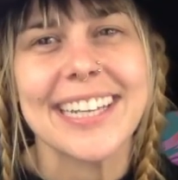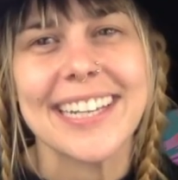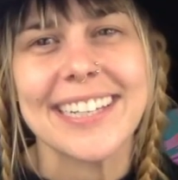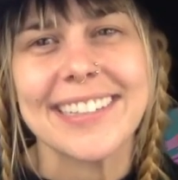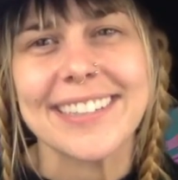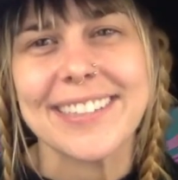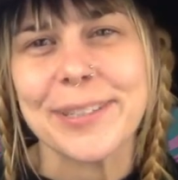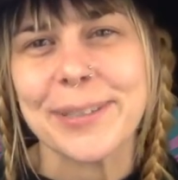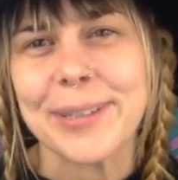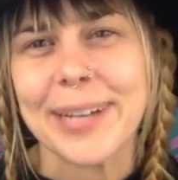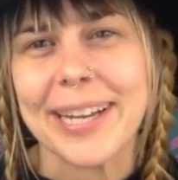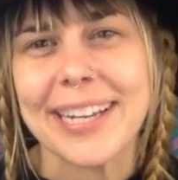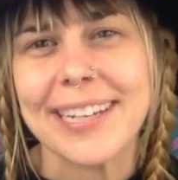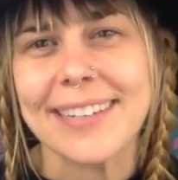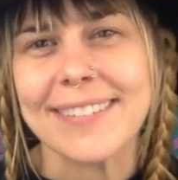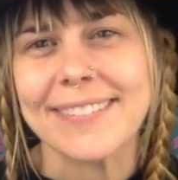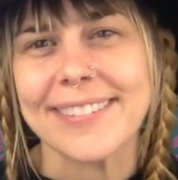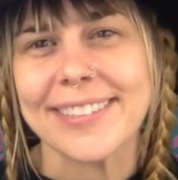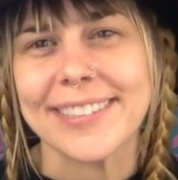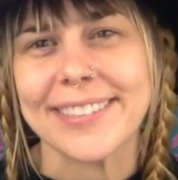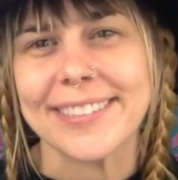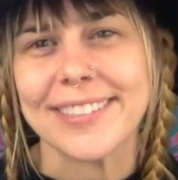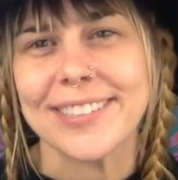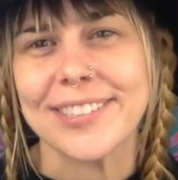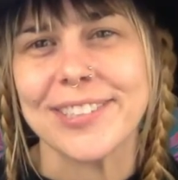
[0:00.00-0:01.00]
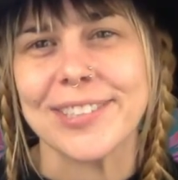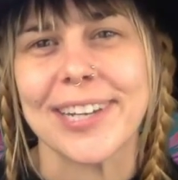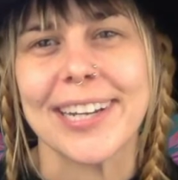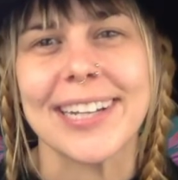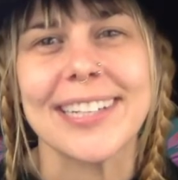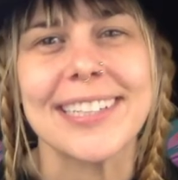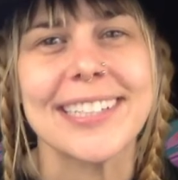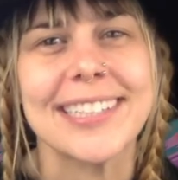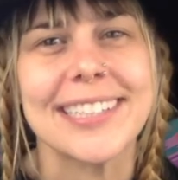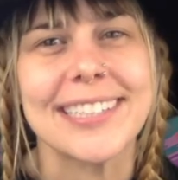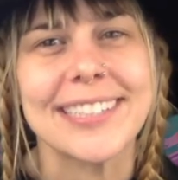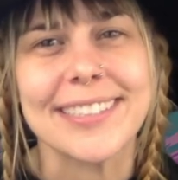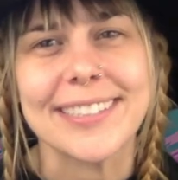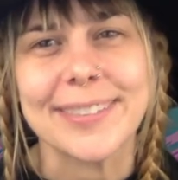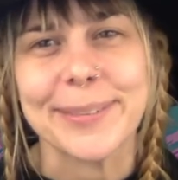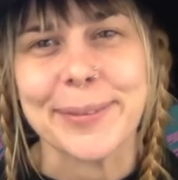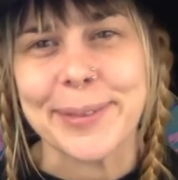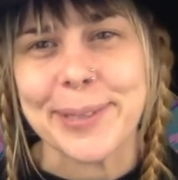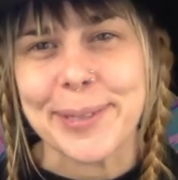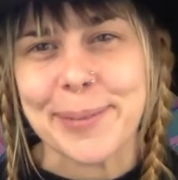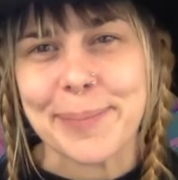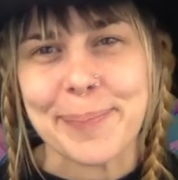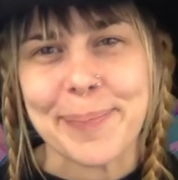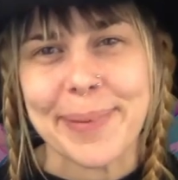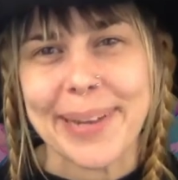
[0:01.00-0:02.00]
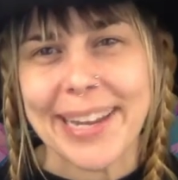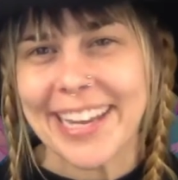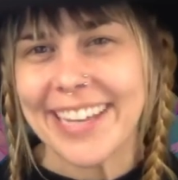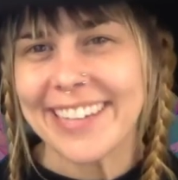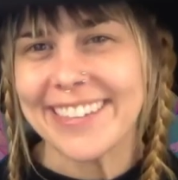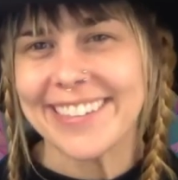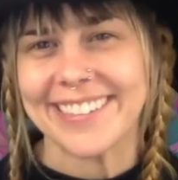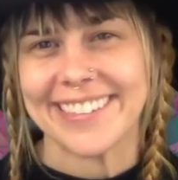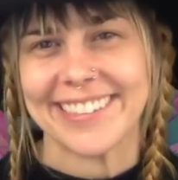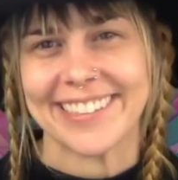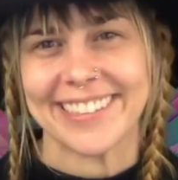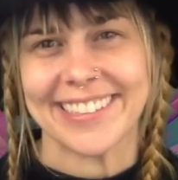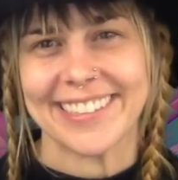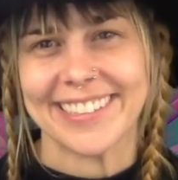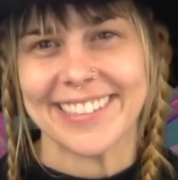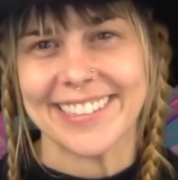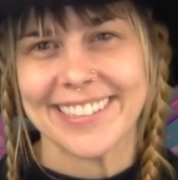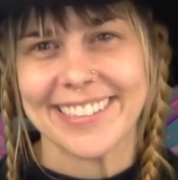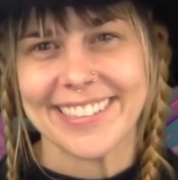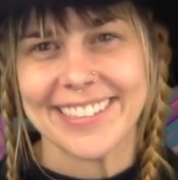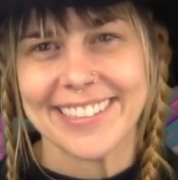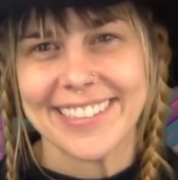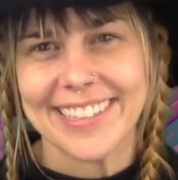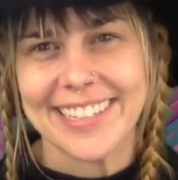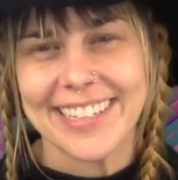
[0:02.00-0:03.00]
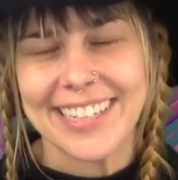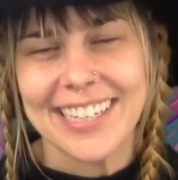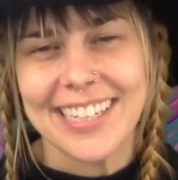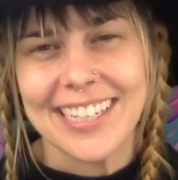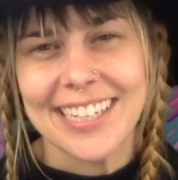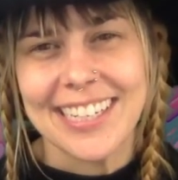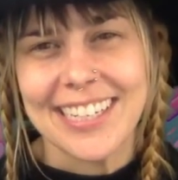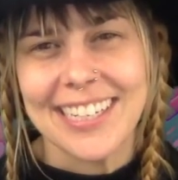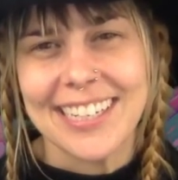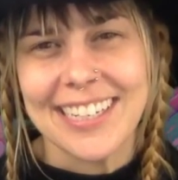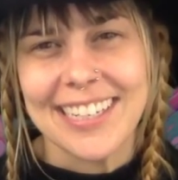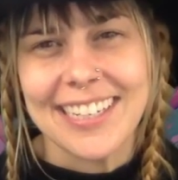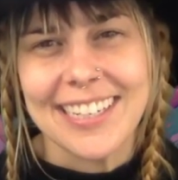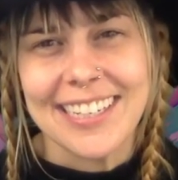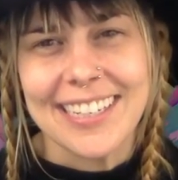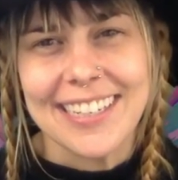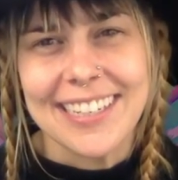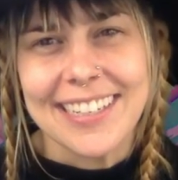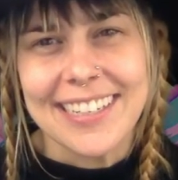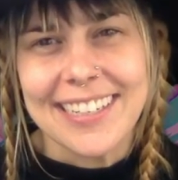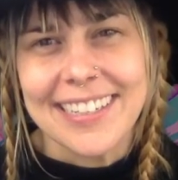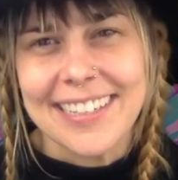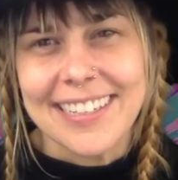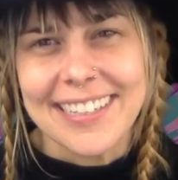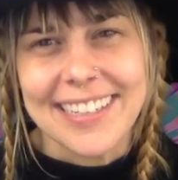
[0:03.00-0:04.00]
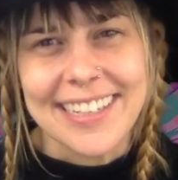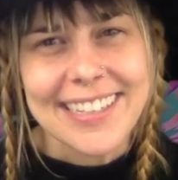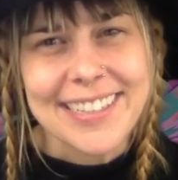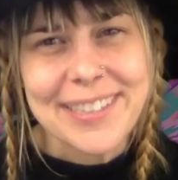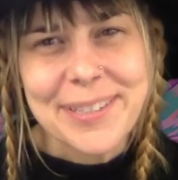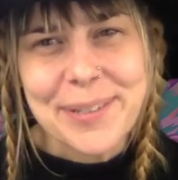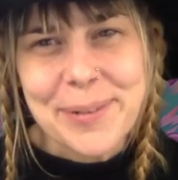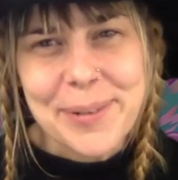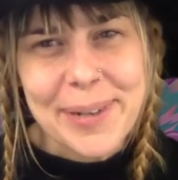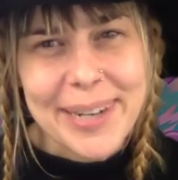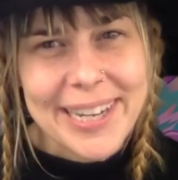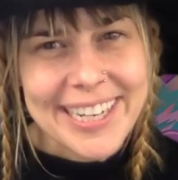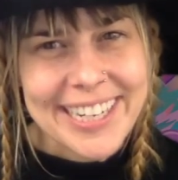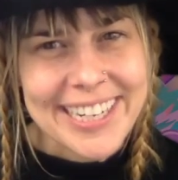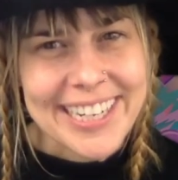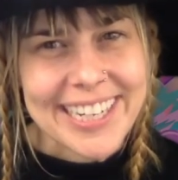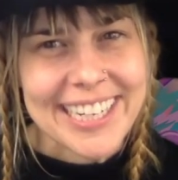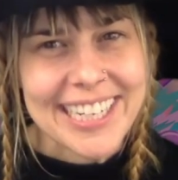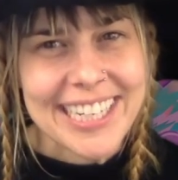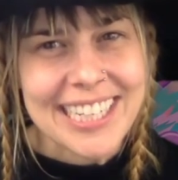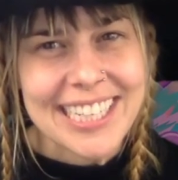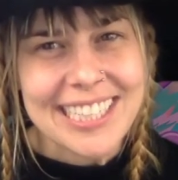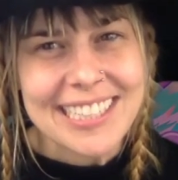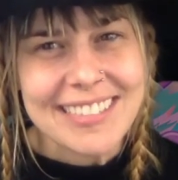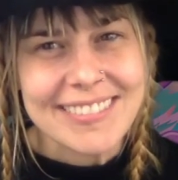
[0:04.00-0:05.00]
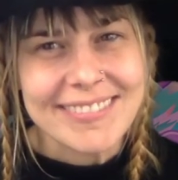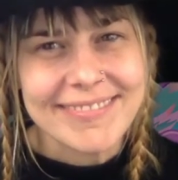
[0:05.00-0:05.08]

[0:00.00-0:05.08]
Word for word: It's okay to feel jealous or impatient. It's okay.